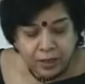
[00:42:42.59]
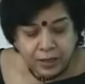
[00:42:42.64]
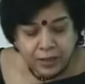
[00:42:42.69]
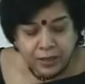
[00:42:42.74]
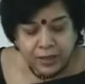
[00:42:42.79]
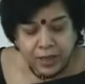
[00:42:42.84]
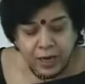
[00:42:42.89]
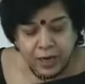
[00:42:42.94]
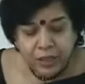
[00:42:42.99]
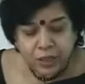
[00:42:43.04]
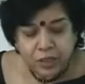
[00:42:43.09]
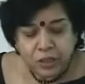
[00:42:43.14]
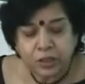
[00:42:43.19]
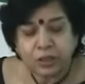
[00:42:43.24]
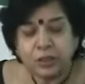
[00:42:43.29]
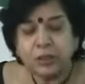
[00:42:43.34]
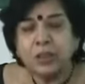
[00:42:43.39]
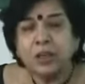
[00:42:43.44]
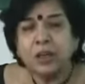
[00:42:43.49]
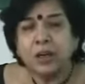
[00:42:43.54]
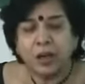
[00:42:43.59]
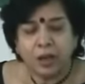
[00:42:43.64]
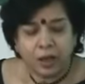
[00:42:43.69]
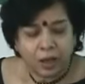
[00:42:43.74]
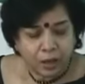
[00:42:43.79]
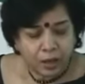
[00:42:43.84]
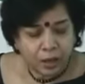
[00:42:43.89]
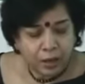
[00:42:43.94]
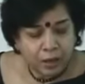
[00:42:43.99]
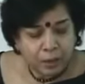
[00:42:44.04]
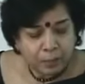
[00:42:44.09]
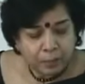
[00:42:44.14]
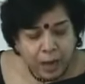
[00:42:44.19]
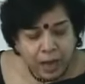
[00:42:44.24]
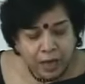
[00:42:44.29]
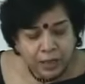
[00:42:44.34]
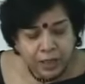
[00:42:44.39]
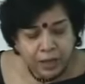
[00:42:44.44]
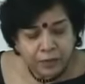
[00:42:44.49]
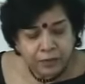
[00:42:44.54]
Yet uh,
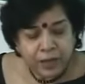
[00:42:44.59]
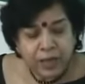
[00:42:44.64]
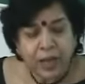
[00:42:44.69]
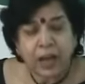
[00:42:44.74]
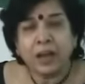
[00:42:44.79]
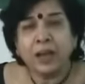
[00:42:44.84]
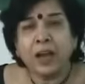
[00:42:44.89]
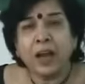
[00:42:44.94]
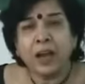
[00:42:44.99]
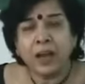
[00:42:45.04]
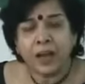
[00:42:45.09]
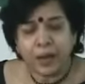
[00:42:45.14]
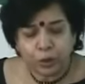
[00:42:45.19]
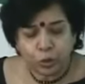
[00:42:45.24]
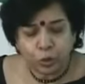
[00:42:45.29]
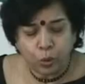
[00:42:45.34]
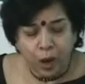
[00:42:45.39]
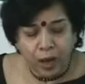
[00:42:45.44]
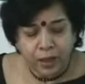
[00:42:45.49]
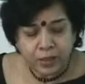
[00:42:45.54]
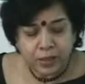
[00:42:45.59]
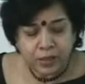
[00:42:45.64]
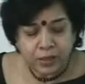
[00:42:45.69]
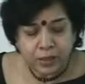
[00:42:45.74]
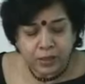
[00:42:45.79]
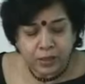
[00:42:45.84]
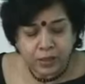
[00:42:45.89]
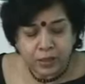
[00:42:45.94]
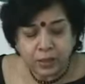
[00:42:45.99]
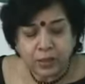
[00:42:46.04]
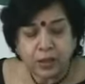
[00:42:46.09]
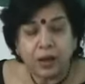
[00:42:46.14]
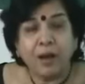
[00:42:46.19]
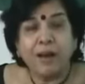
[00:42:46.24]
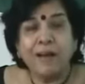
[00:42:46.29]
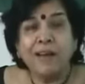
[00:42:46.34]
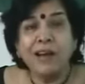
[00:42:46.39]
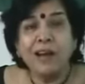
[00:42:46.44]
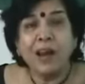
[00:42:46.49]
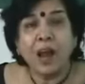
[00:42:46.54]
Mahadevi Akka had to answer
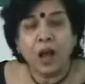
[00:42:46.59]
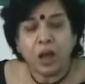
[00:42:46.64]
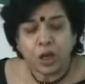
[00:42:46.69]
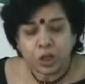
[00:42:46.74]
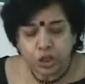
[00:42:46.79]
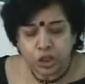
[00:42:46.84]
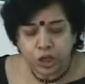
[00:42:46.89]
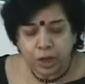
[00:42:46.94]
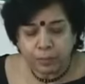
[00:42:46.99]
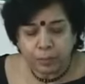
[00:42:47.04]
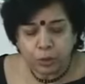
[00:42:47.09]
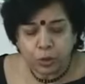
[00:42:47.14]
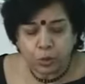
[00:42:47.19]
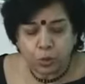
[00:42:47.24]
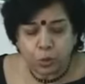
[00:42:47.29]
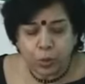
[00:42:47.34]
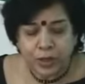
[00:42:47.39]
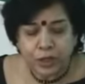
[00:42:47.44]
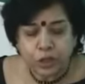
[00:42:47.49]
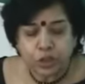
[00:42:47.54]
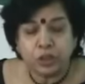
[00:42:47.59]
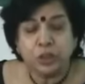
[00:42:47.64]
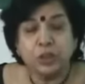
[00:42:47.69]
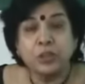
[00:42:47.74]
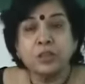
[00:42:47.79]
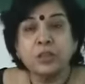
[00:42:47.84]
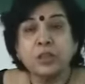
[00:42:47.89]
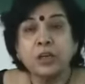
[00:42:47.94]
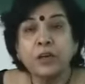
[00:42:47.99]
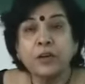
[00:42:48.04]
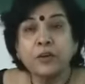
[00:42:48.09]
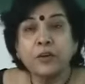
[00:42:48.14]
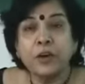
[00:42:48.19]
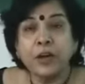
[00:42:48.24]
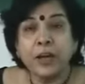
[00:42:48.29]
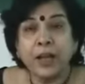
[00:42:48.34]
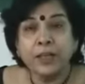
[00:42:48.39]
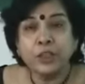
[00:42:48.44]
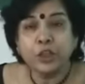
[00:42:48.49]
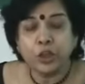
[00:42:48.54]
a large number of questions
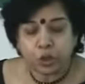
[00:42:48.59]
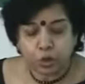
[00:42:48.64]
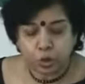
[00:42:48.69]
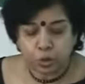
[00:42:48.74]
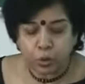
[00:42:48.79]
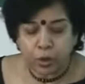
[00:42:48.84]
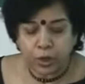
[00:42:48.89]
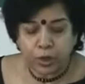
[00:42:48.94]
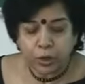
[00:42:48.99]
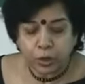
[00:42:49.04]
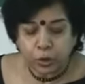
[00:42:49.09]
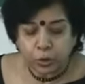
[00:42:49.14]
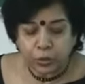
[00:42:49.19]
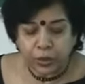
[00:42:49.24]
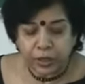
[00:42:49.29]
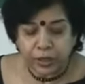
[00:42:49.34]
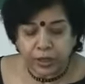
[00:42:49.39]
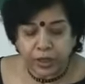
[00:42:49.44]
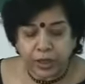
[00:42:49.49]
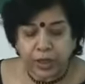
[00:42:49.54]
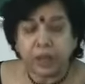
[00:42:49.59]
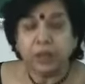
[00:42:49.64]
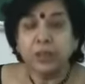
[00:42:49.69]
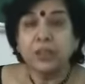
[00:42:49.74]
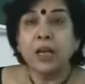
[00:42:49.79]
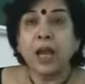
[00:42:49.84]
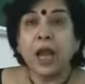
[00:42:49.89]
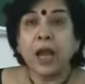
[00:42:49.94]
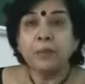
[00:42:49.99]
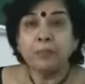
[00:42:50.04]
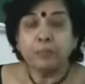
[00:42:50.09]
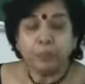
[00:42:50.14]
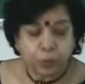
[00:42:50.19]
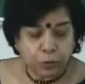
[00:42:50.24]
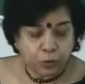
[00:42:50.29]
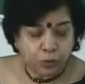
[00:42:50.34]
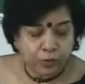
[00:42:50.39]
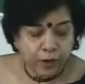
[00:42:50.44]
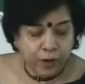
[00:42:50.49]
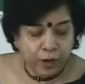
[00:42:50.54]
related to her nudity and
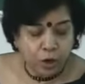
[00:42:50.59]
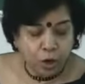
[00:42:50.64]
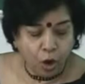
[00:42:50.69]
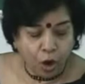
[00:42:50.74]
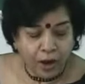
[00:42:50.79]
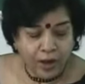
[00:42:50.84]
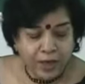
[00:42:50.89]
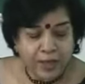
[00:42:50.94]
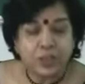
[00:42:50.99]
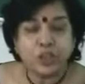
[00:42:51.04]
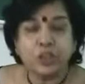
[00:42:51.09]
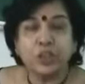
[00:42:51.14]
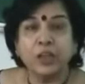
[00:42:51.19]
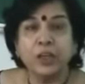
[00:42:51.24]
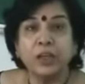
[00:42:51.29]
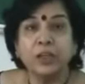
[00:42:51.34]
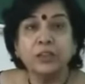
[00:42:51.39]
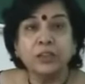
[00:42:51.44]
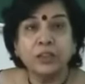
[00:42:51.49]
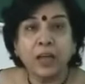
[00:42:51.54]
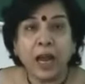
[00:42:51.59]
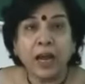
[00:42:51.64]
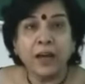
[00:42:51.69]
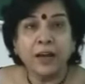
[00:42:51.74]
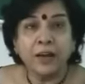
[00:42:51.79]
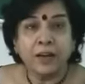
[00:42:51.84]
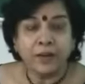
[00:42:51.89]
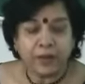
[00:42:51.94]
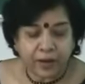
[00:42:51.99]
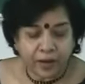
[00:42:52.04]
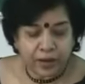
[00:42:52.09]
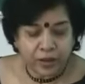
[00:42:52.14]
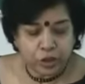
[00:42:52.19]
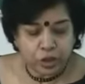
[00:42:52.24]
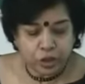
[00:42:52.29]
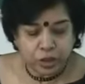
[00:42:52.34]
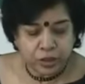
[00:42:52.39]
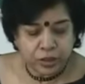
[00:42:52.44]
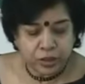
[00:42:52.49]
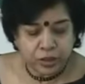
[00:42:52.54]
prove her loyalty and her
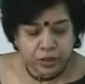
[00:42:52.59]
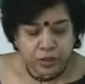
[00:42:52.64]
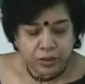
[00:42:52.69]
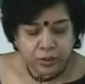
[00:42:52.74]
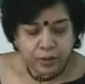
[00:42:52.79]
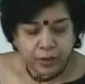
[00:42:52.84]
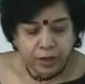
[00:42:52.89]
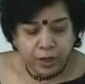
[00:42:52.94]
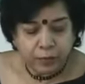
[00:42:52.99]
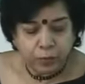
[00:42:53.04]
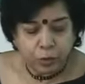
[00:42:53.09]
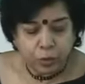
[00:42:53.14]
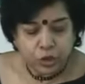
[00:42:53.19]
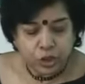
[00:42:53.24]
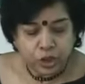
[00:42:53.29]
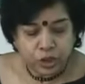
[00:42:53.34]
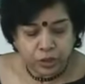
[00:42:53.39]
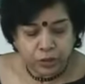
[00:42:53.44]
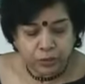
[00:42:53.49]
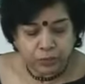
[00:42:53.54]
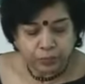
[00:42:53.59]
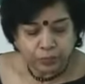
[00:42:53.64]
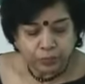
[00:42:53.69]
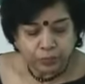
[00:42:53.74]
religious devotion.